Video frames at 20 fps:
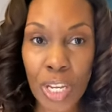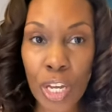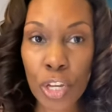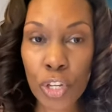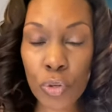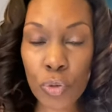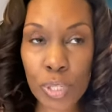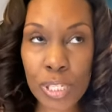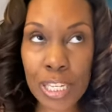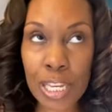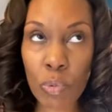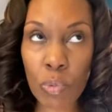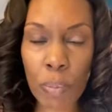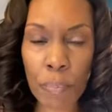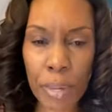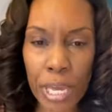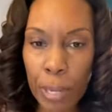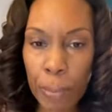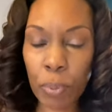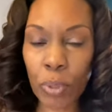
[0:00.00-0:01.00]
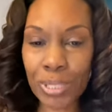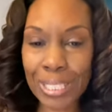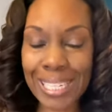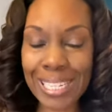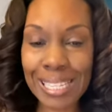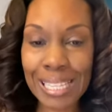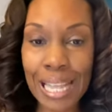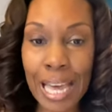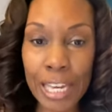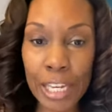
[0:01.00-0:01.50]
You see, when people
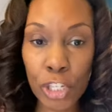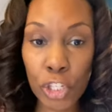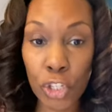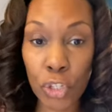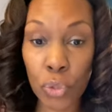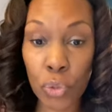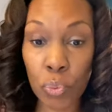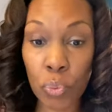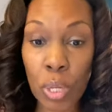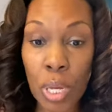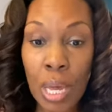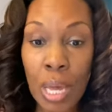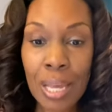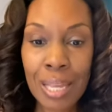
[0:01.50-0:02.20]
dislike you,